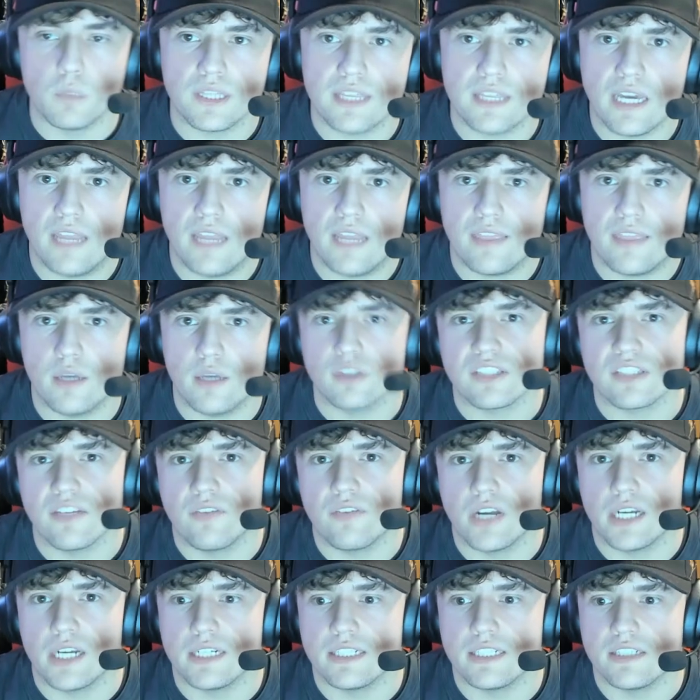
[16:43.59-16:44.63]
with that was
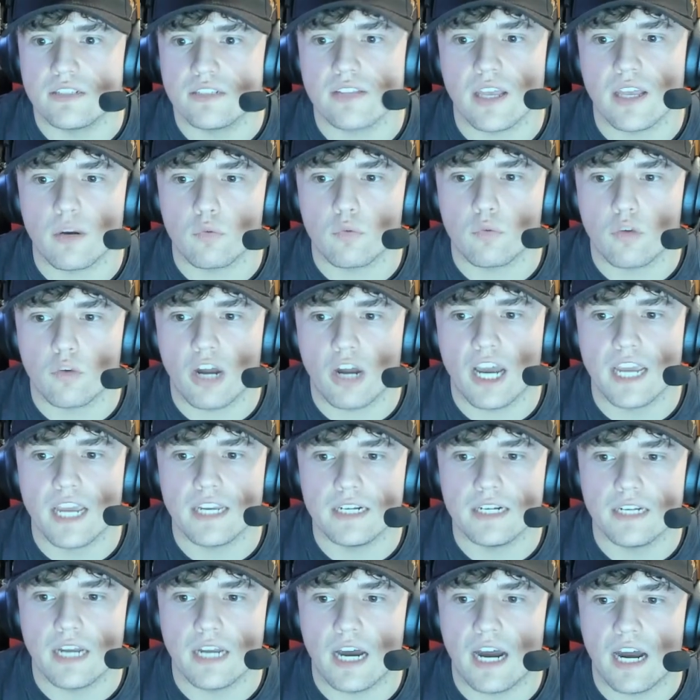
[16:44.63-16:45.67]
7 ideas that
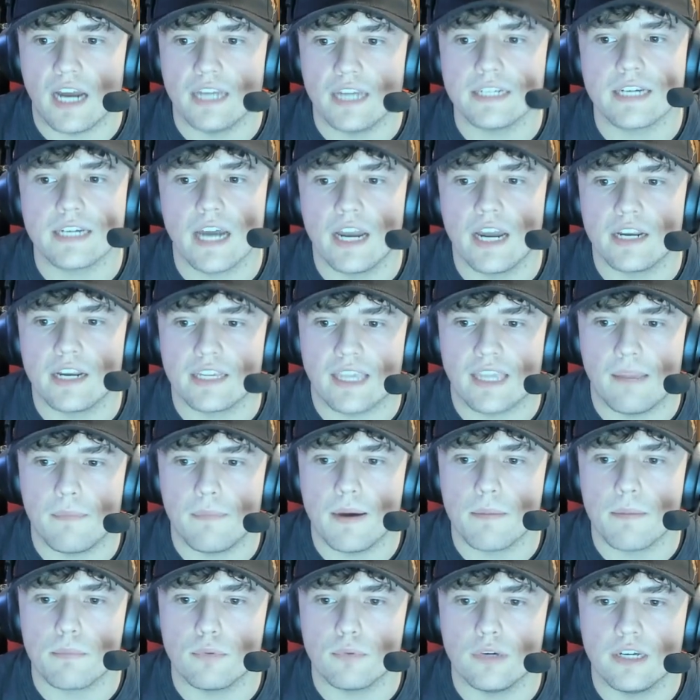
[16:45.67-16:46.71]
Ryan and I kind of came
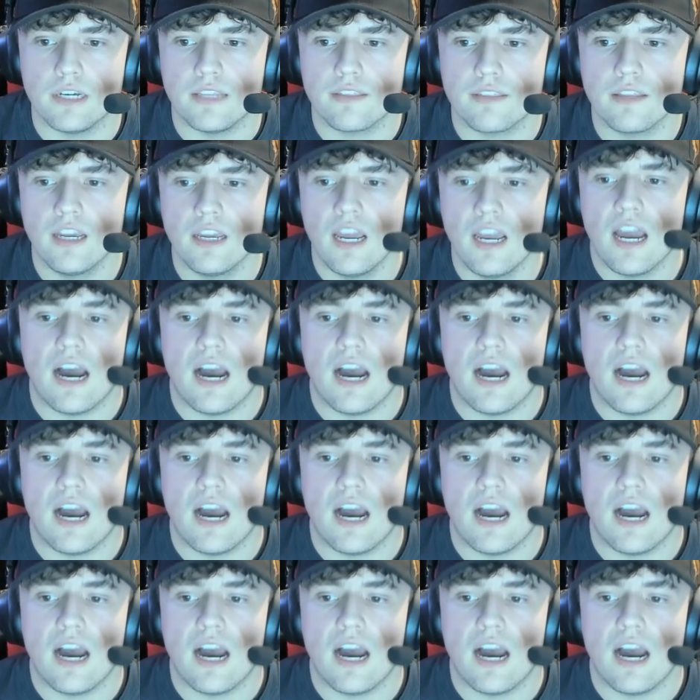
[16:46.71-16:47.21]
up with.